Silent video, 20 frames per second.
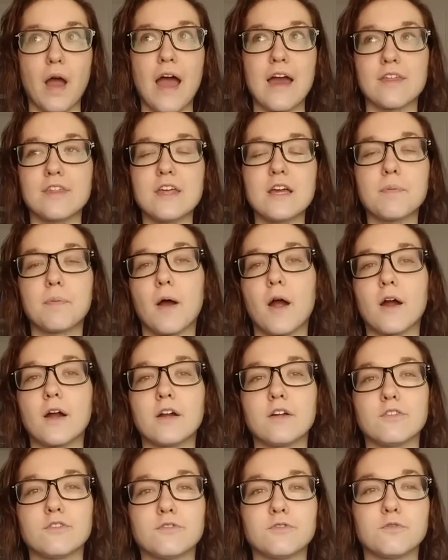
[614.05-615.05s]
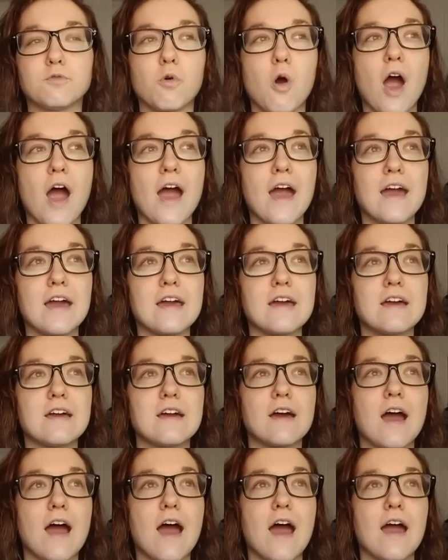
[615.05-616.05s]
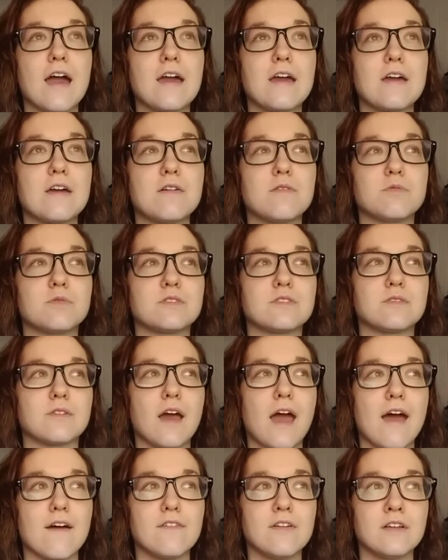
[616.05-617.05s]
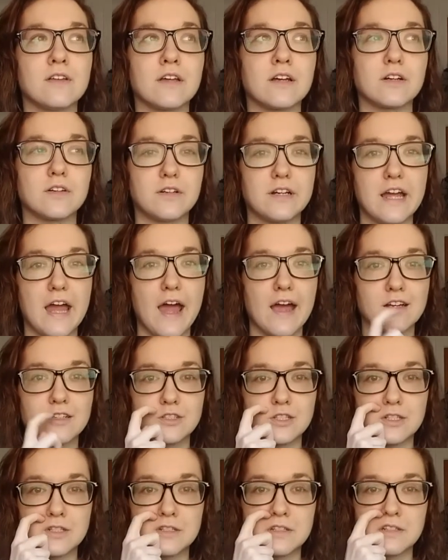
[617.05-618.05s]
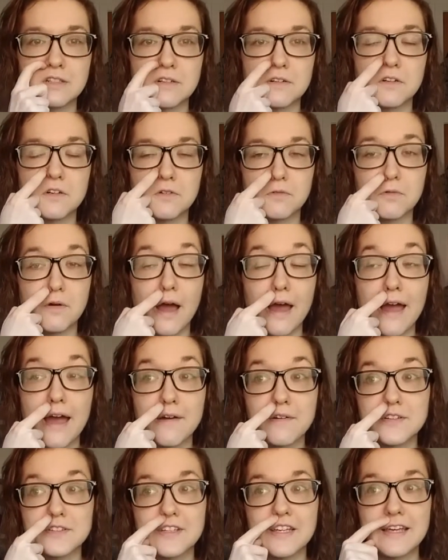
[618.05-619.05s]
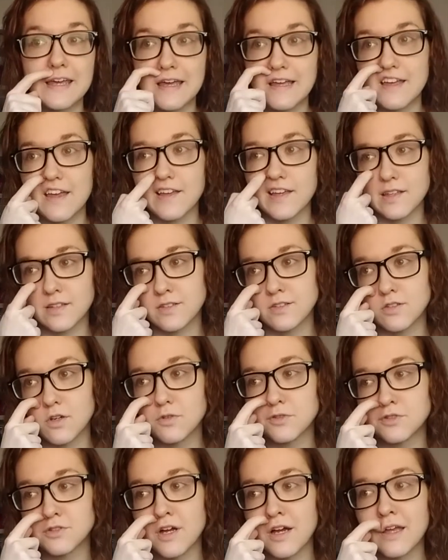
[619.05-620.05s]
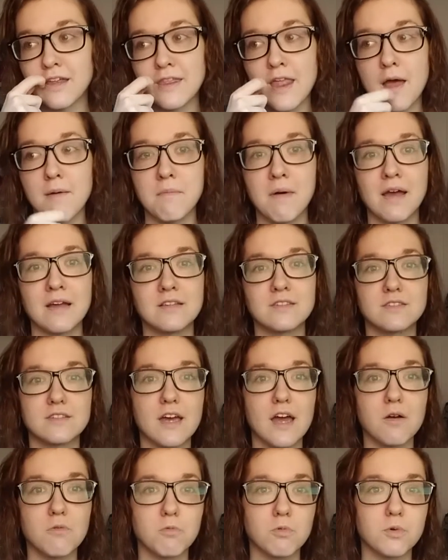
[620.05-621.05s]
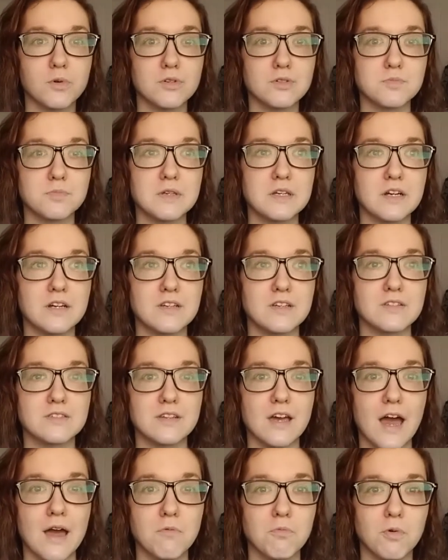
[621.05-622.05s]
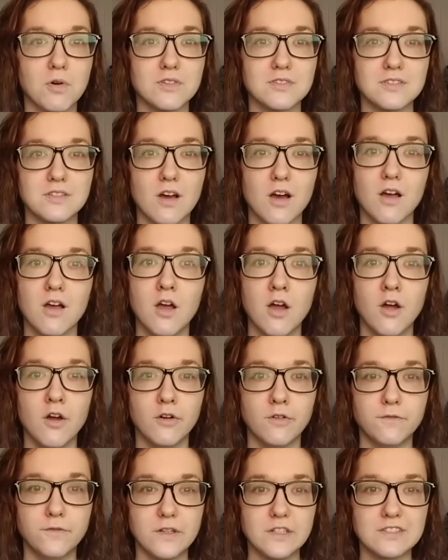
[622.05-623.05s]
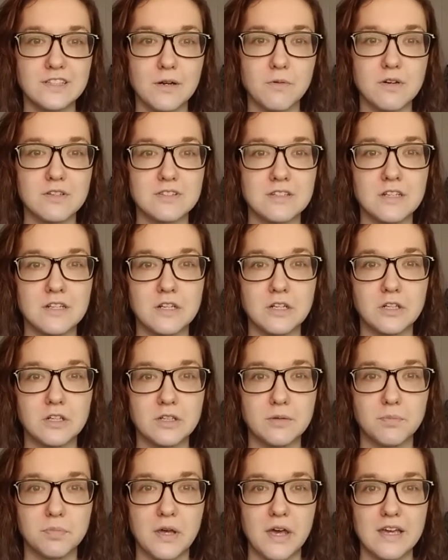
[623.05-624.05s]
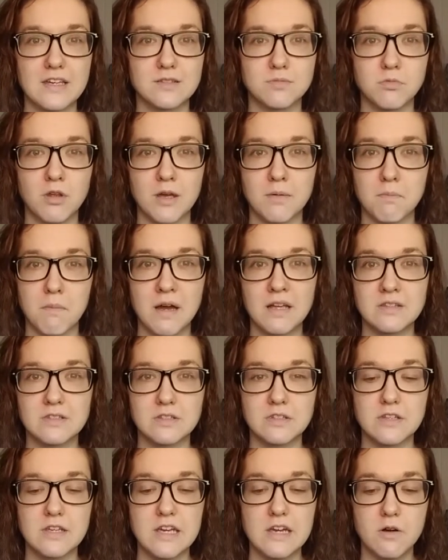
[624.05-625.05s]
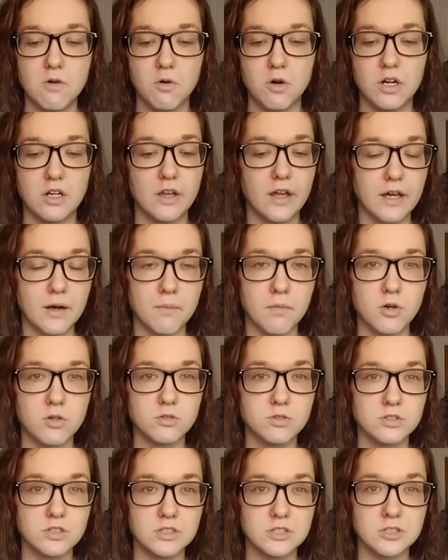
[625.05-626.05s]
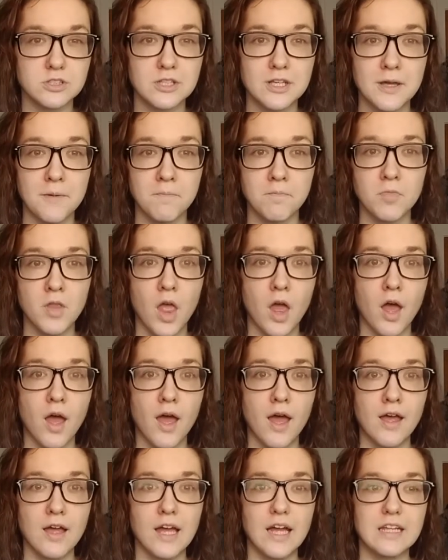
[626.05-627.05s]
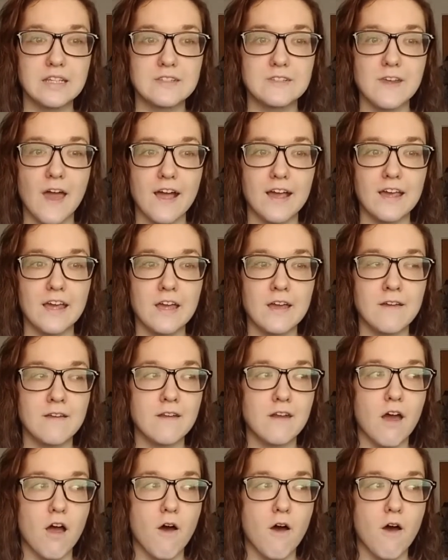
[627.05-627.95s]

think part of why I was having like a reaction, or why I was like so stuck in that mindset, was because I wasn't in a good place, like mentally or like emotionally. And second,